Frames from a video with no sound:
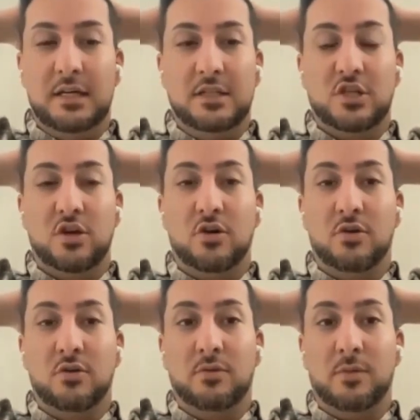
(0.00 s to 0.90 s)

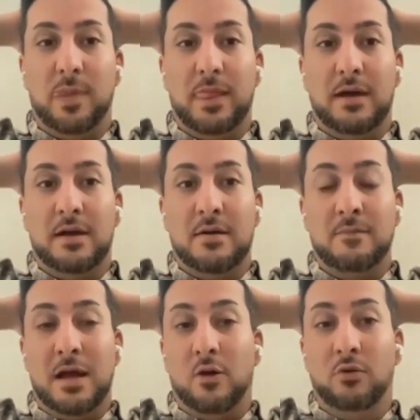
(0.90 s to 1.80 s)
So
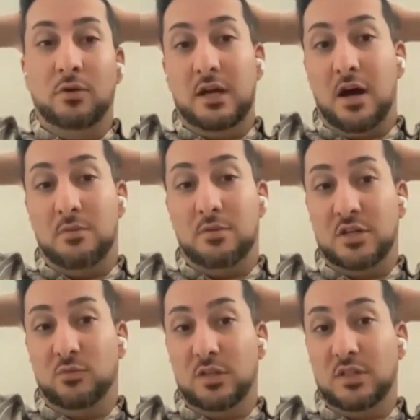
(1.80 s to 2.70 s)
my only
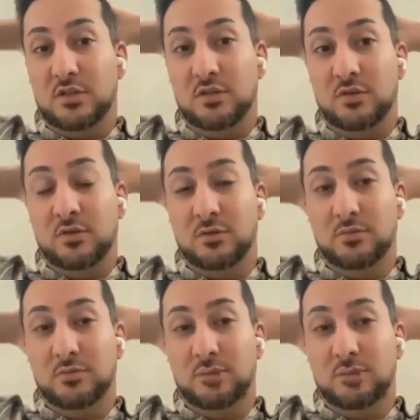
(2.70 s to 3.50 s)
option was to